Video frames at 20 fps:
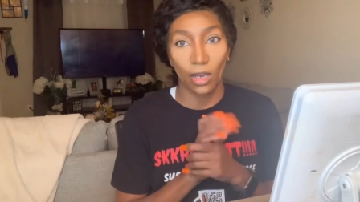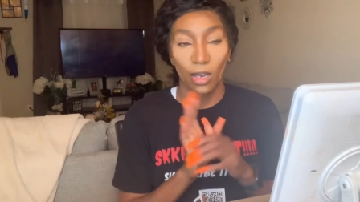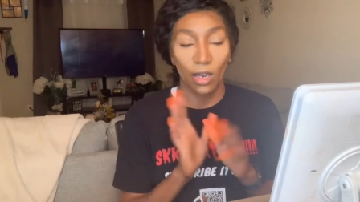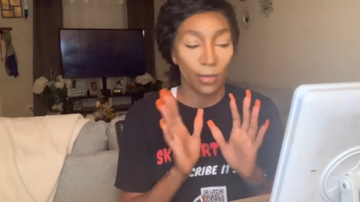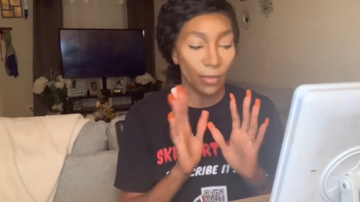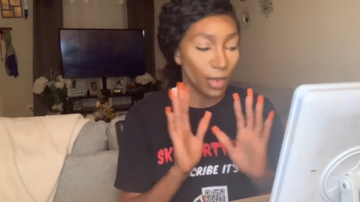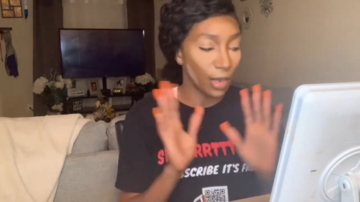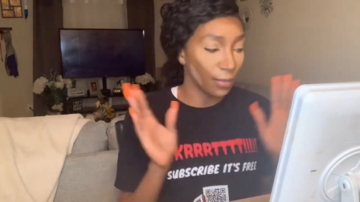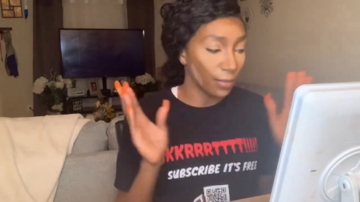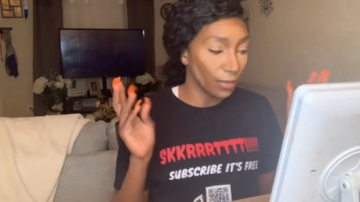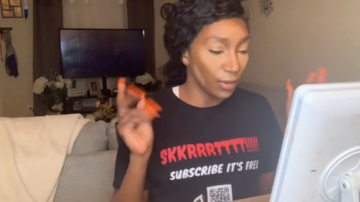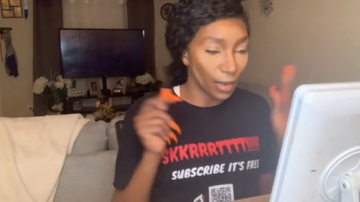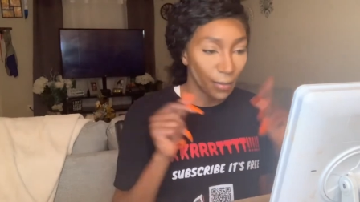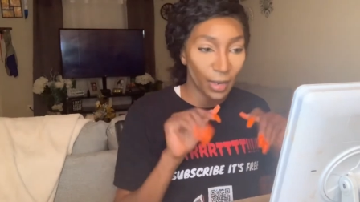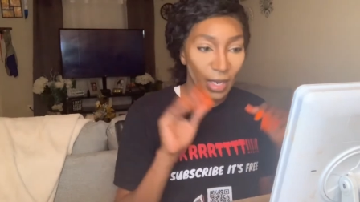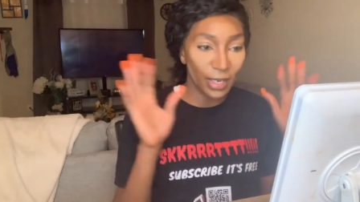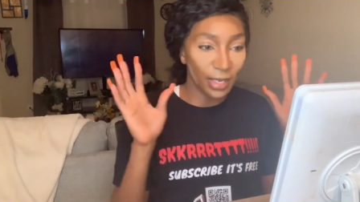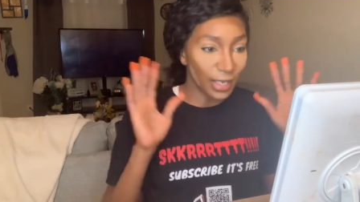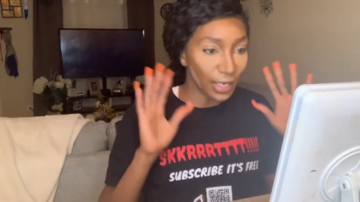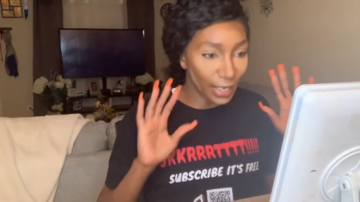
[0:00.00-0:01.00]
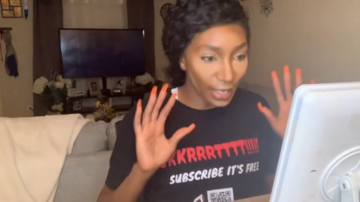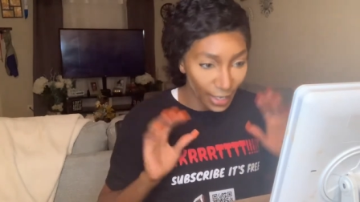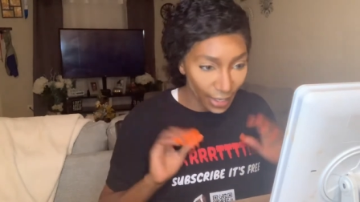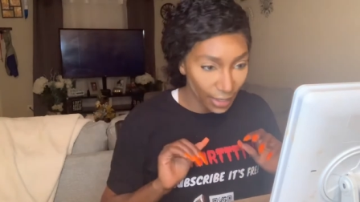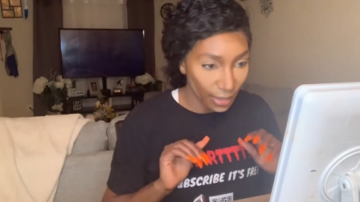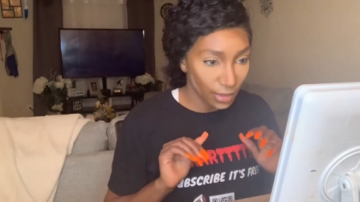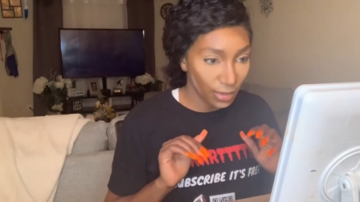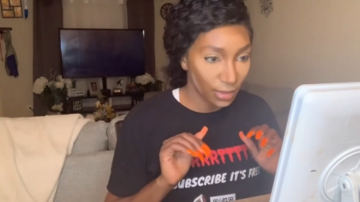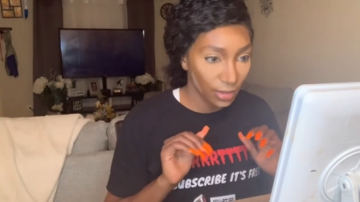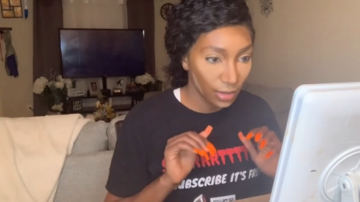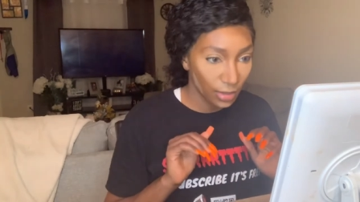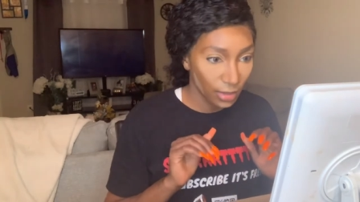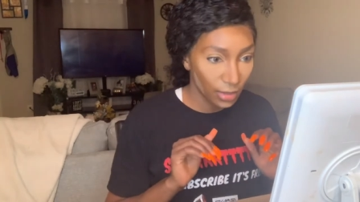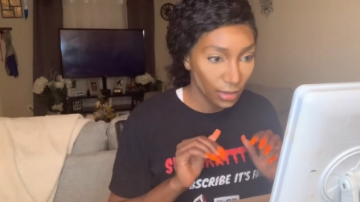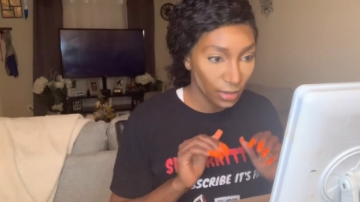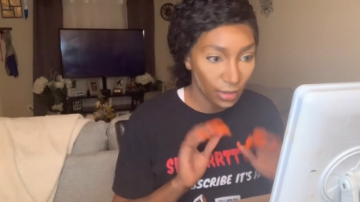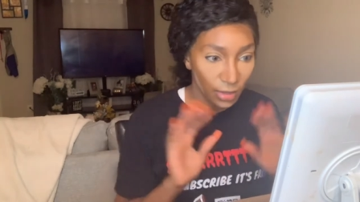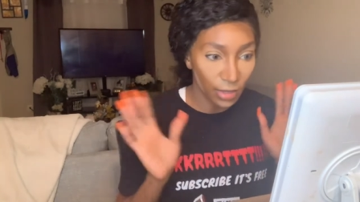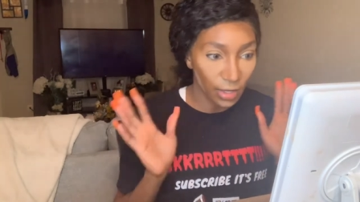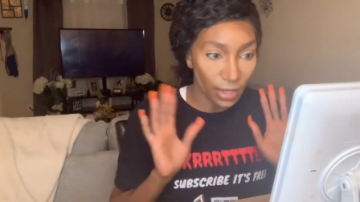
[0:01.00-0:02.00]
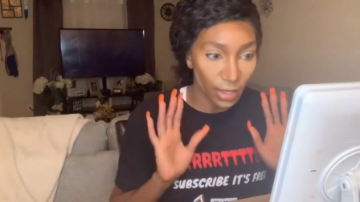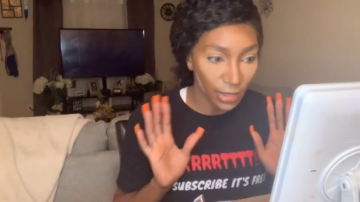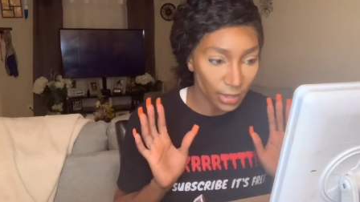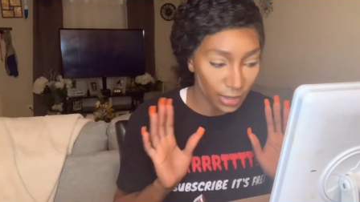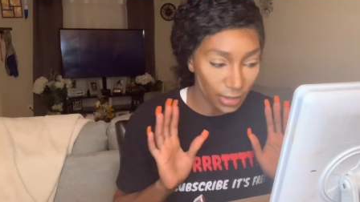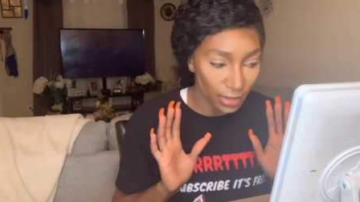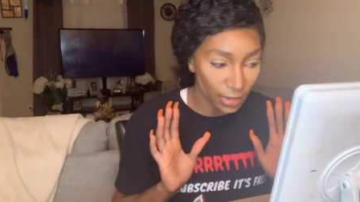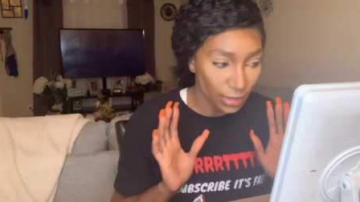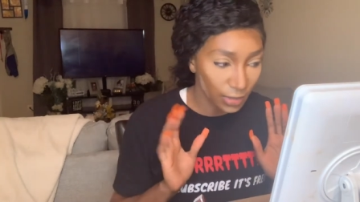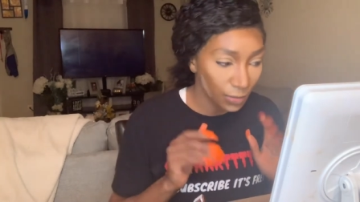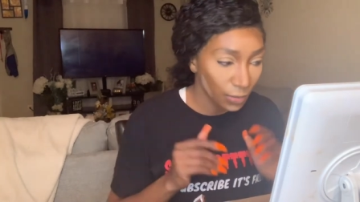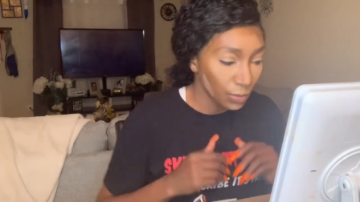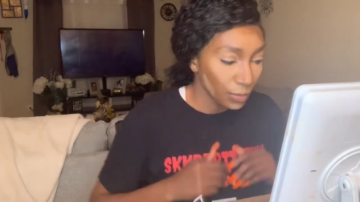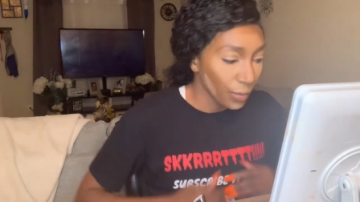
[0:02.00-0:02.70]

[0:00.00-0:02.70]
I, I'm I'm not none of that. None of that, sis.